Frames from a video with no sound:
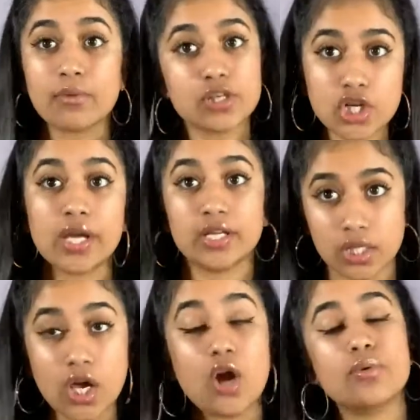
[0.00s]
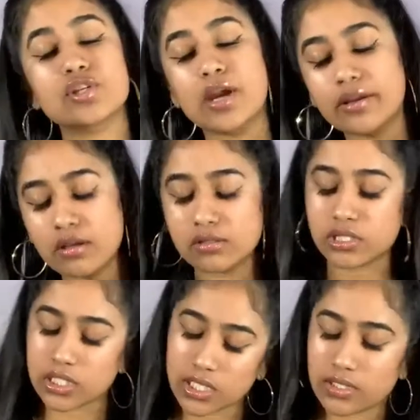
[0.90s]
we're trying to go. We're trying to go
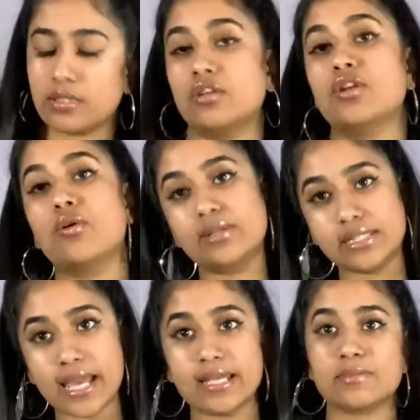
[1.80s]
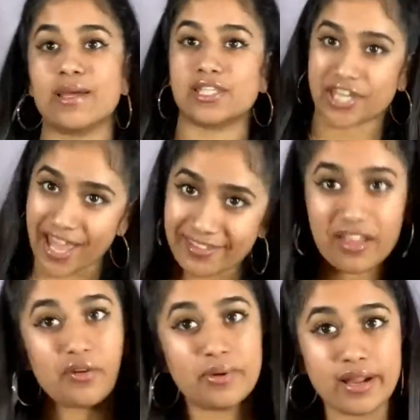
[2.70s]
see, you know, a dance bachata
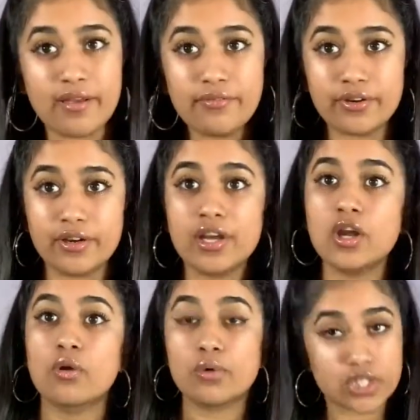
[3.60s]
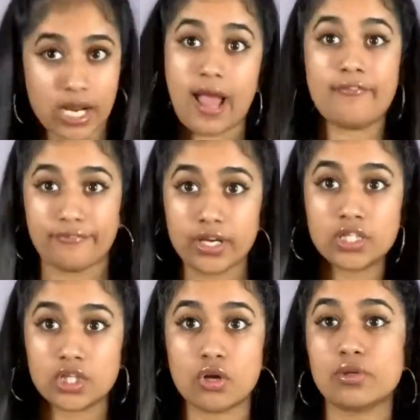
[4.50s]
or whatever. We're trying to have fun,
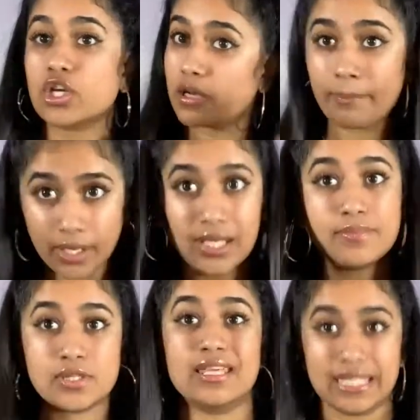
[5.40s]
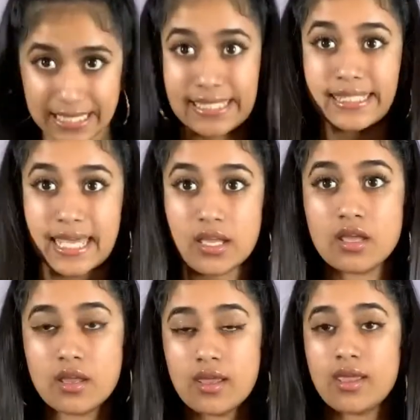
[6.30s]
you know, we're trying to pull up to the quince.
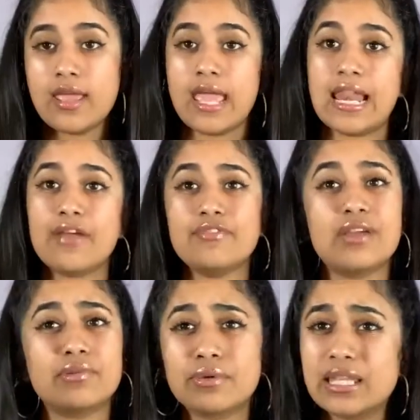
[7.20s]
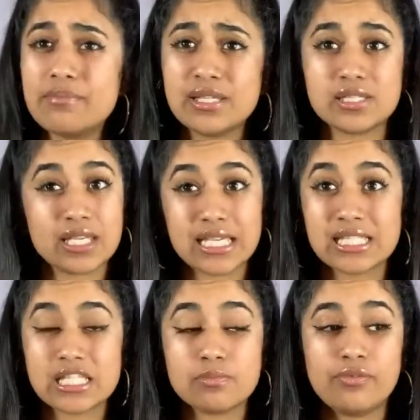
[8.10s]
And I've never really been to
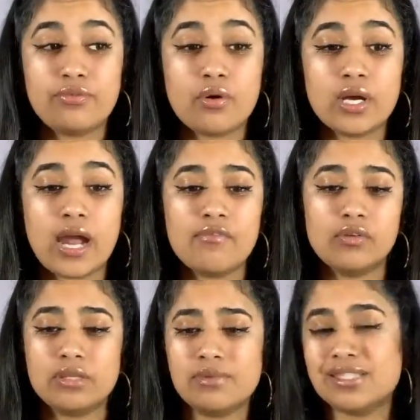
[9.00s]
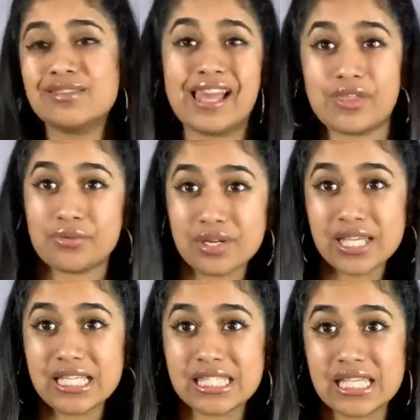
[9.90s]
quinces before. I've only been to like three
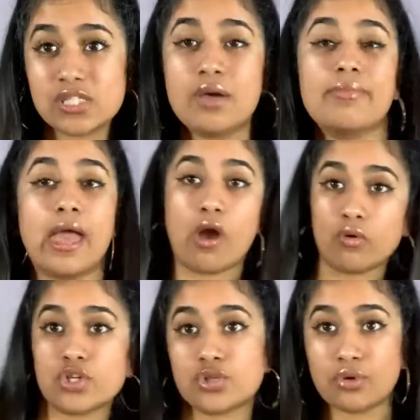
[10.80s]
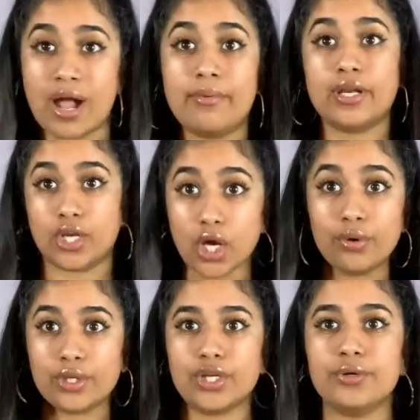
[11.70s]
quinces. So I'm like, oh shoot, I want to go,
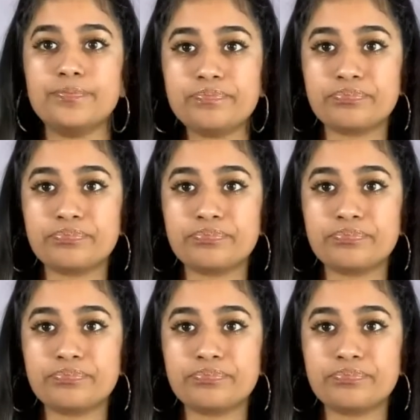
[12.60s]
you know?